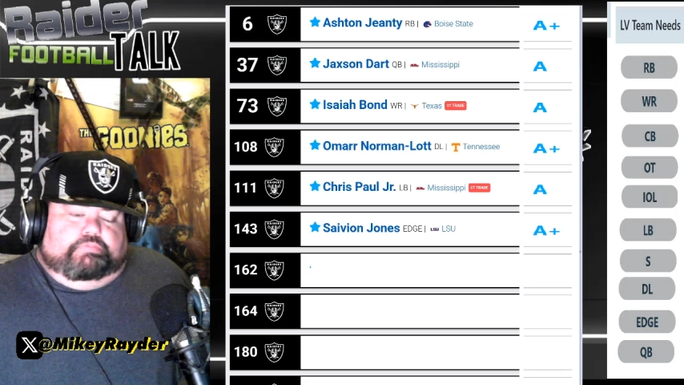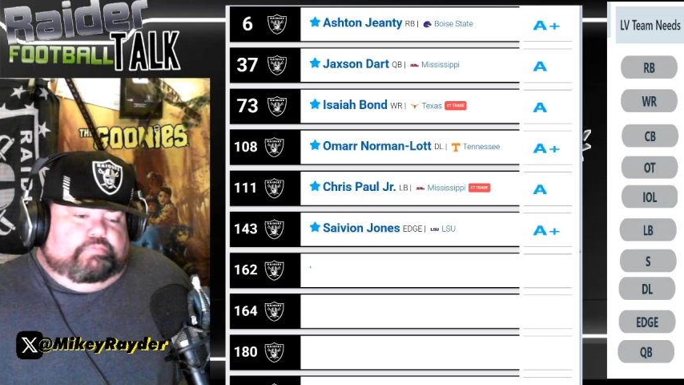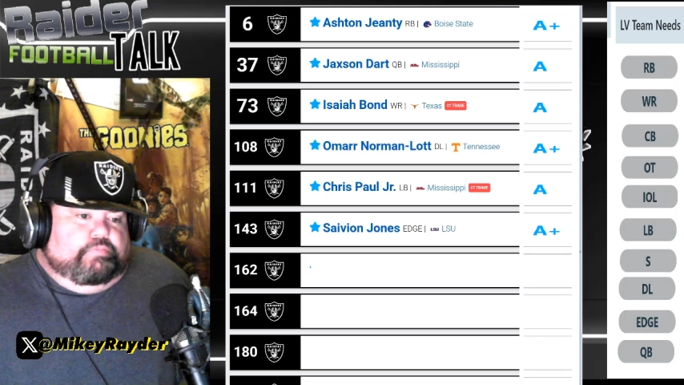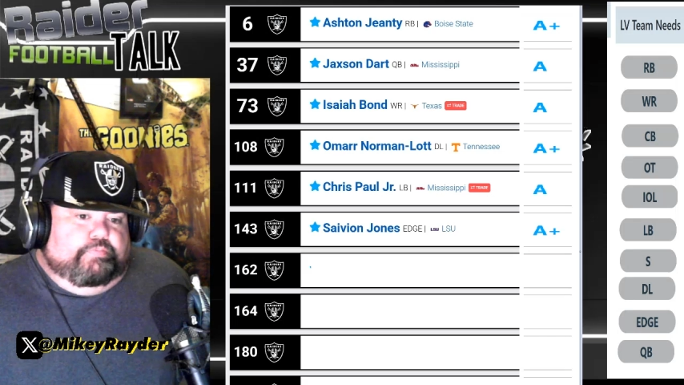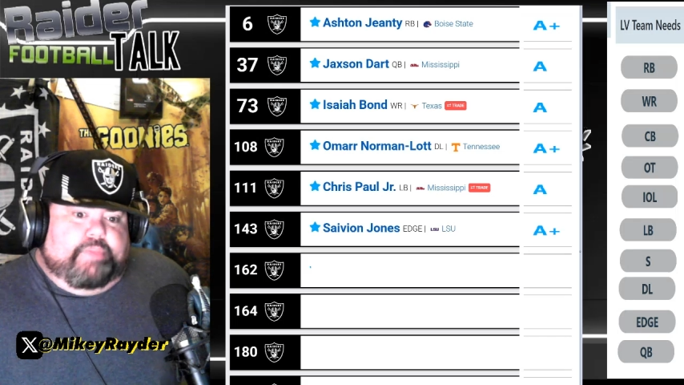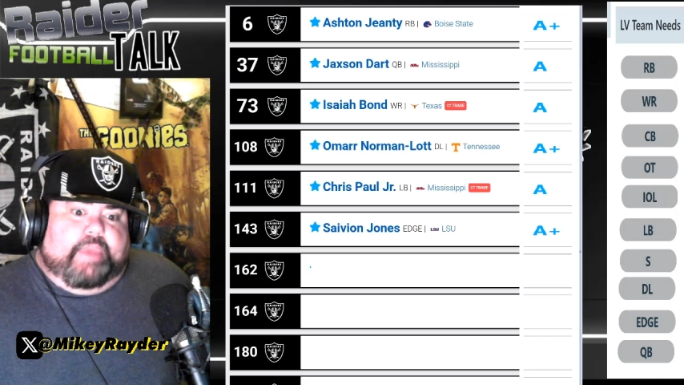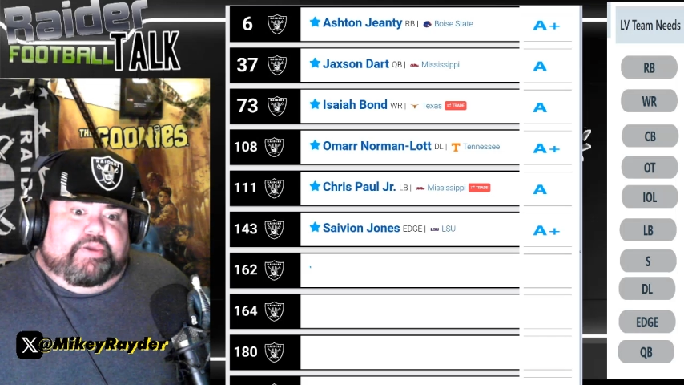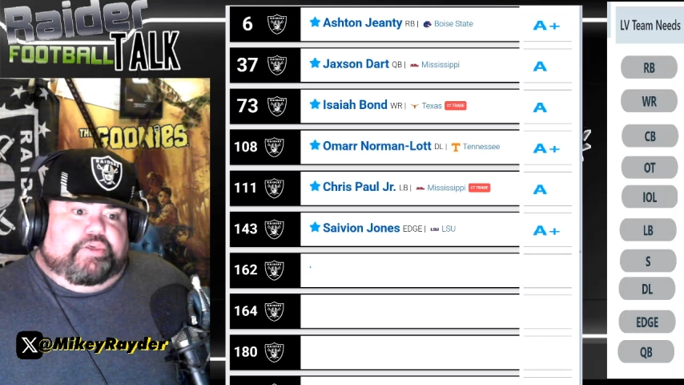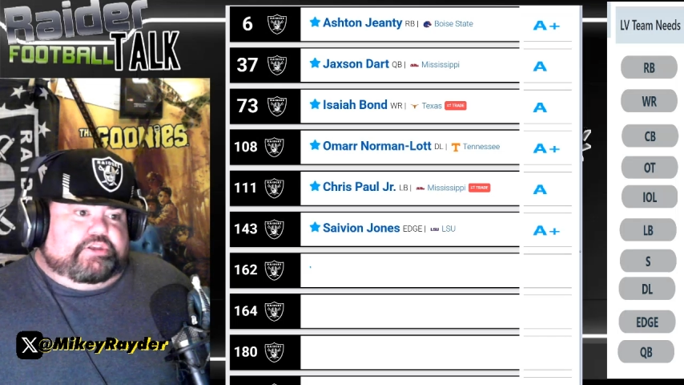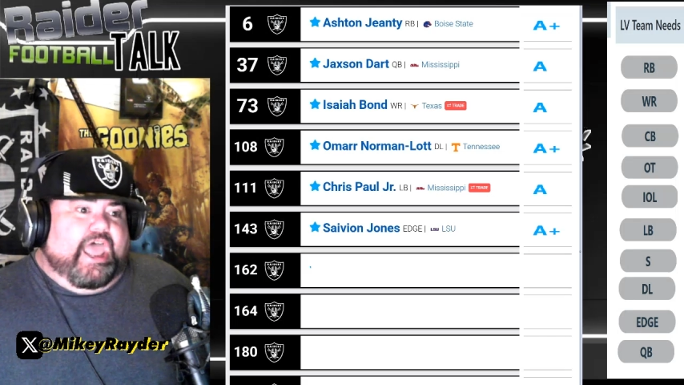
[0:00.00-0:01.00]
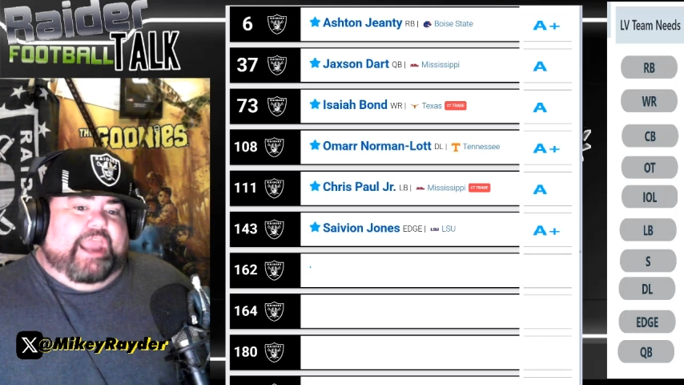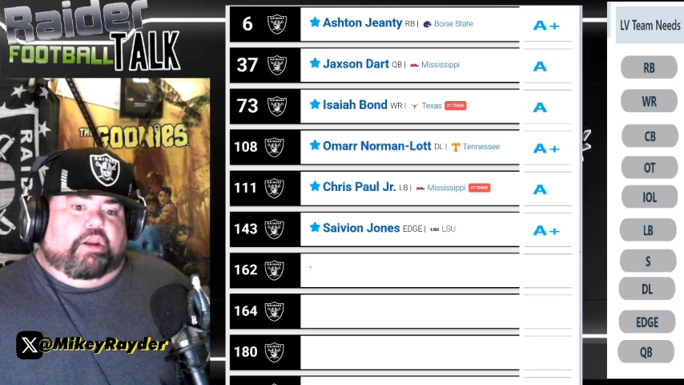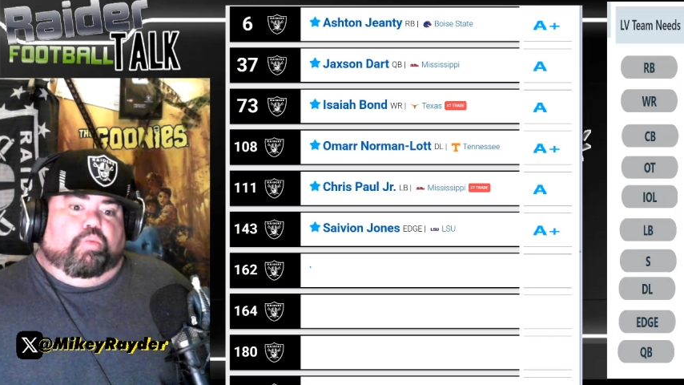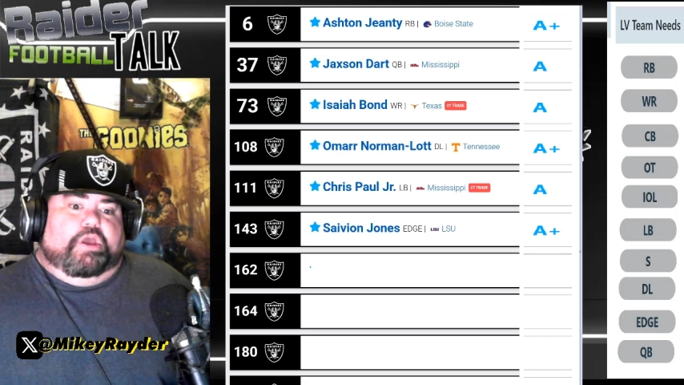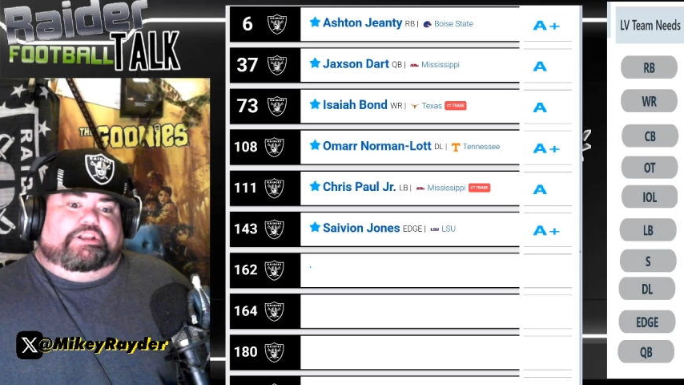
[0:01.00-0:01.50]
Maybe the Tyler
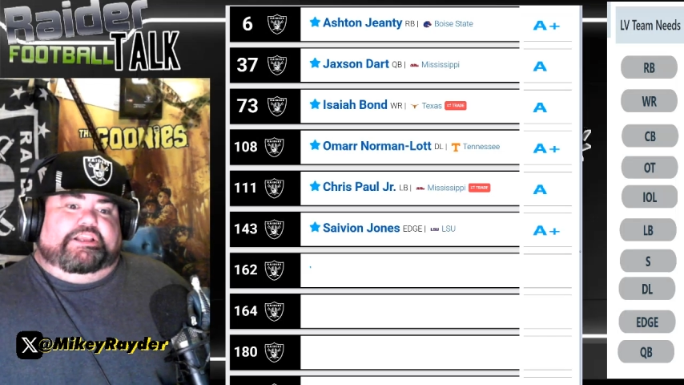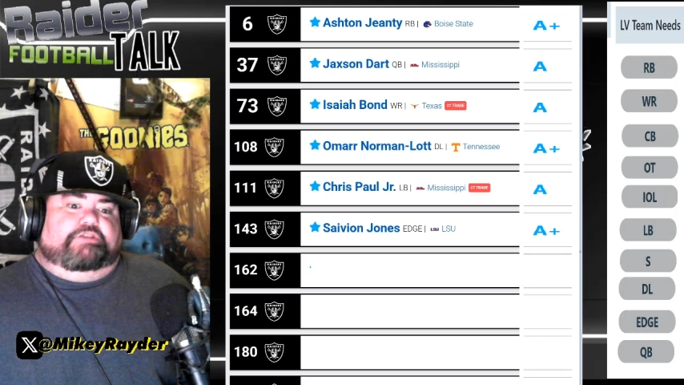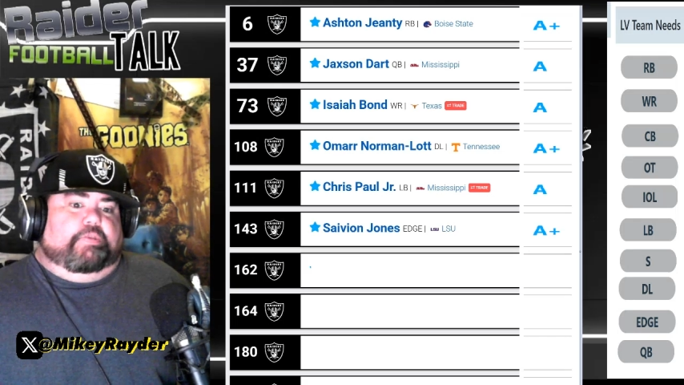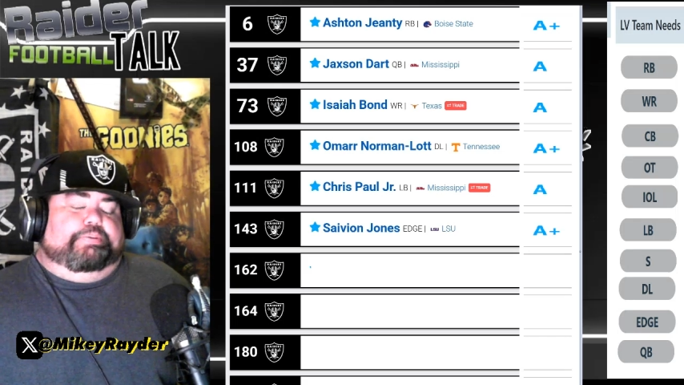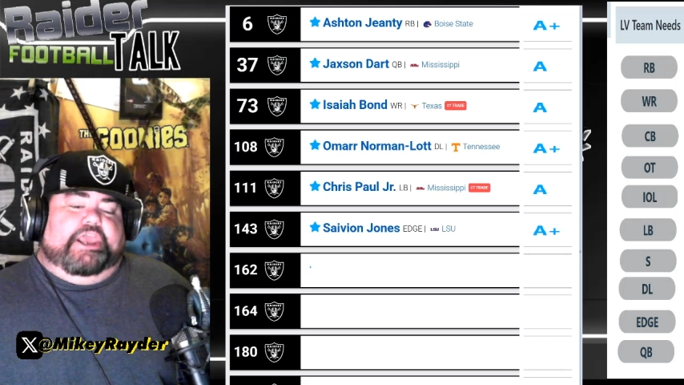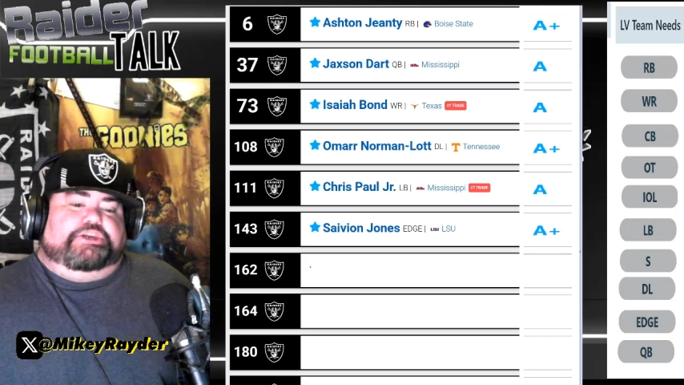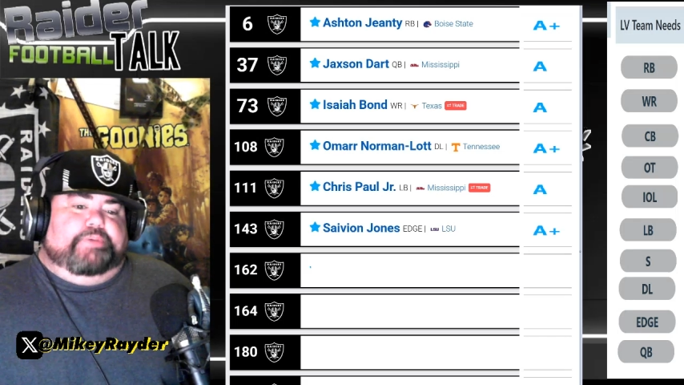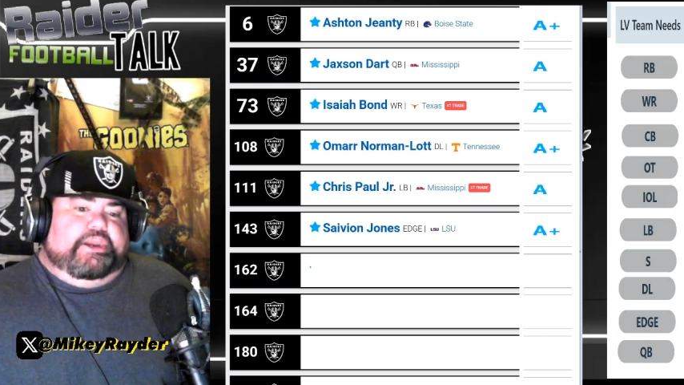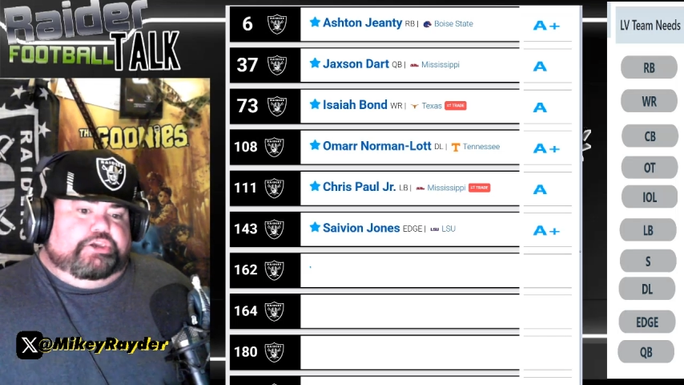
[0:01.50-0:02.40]
Wilson's replacement in